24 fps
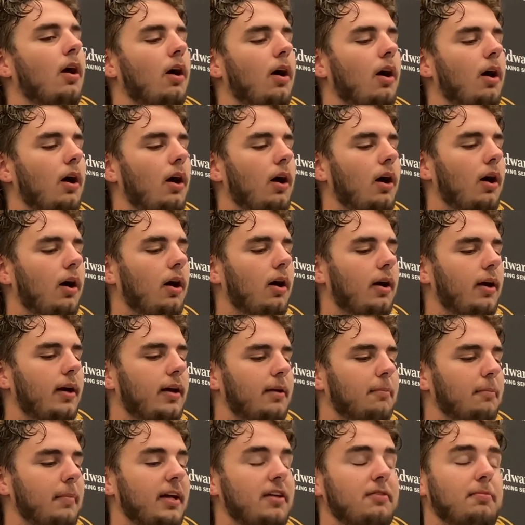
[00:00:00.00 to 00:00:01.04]
Uh,
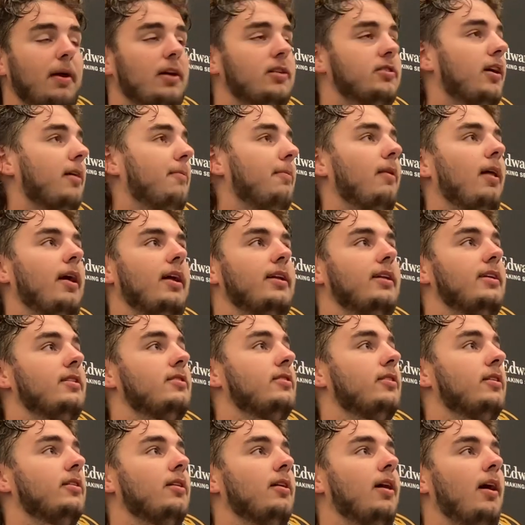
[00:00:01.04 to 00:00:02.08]
it makes my job a lot
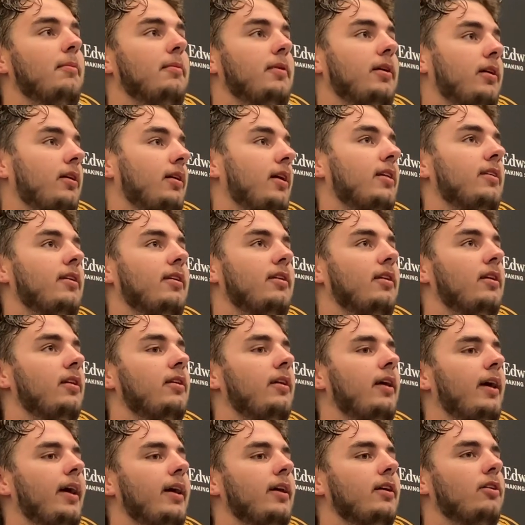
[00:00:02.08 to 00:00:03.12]
easier. I mean, at the end of the
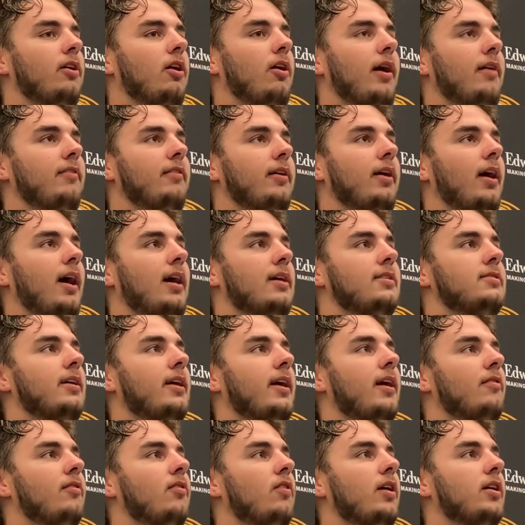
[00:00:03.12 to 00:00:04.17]
day, you know, having guys that
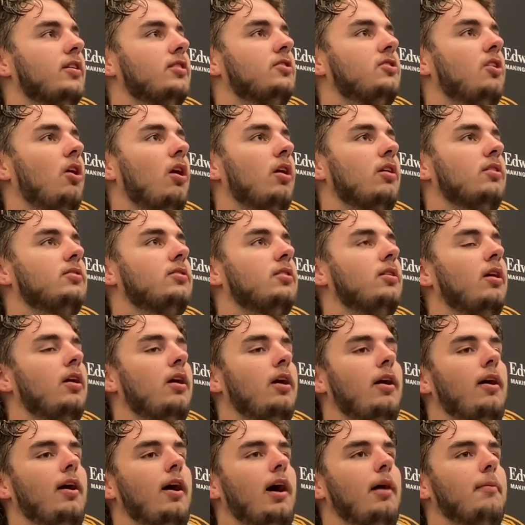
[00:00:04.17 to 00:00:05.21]
have a lot of starts.
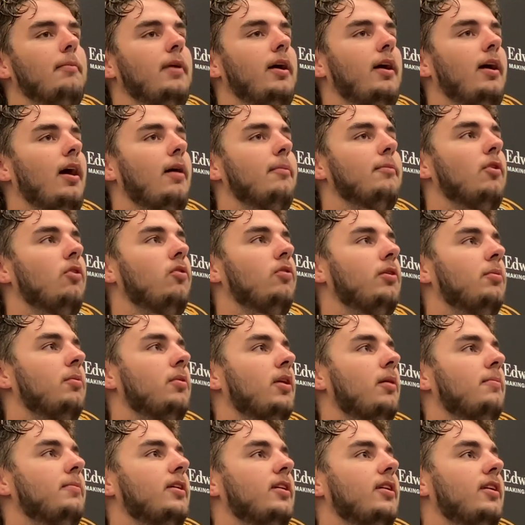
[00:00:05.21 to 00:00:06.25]
I mean, I'm the only one
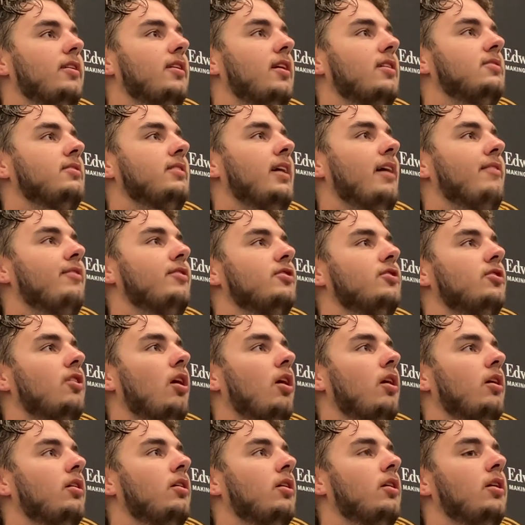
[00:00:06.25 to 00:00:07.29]
up there that doesn't have a
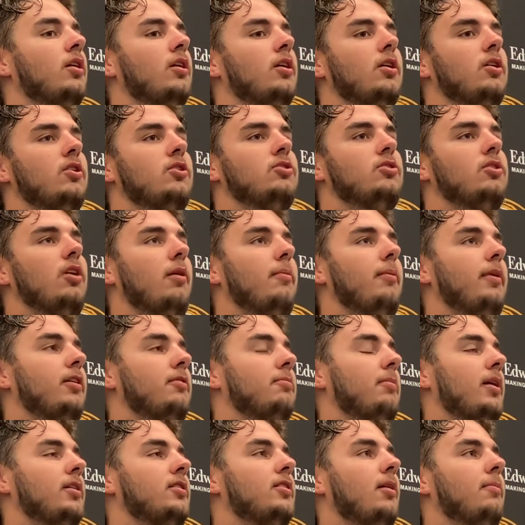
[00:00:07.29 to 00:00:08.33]
start, so it makes
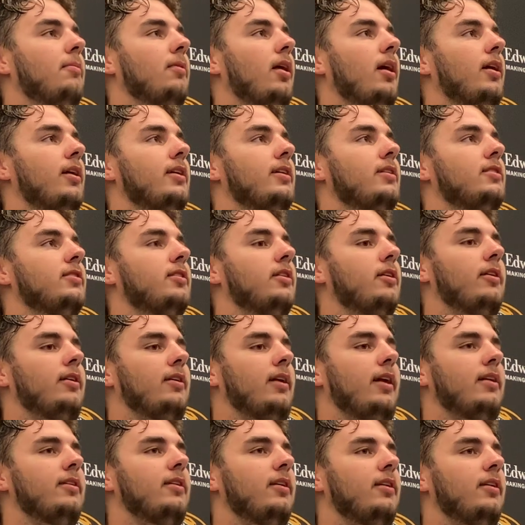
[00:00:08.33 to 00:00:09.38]
my job a lot easier. And
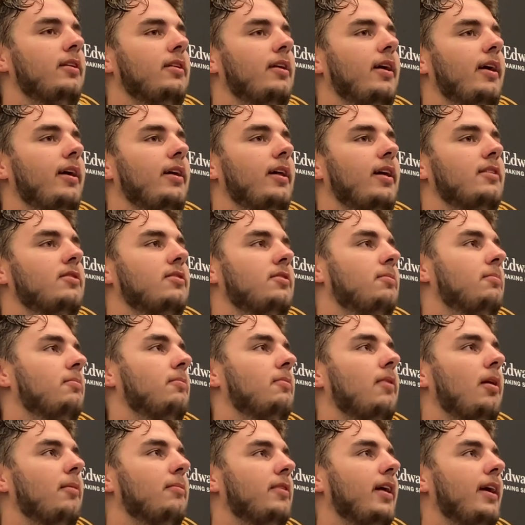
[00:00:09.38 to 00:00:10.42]
at the end of the day, that's
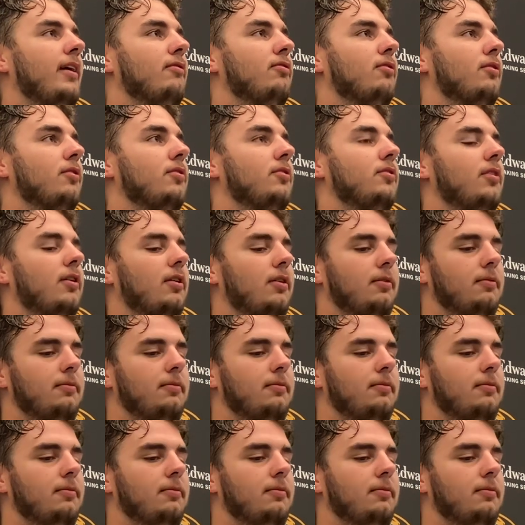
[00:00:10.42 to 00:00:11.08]
I'm thankful. So.